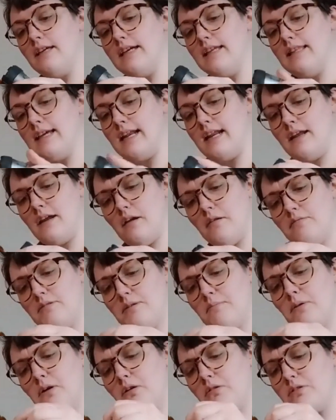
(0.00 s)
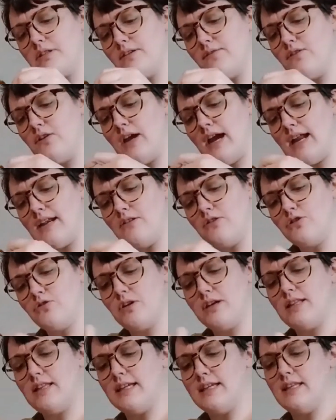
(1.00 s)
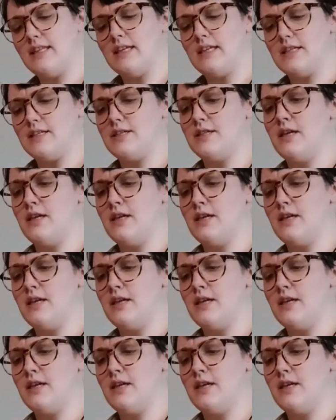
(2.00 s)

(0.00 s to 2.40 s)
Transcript: I suppose if you had it straight like this,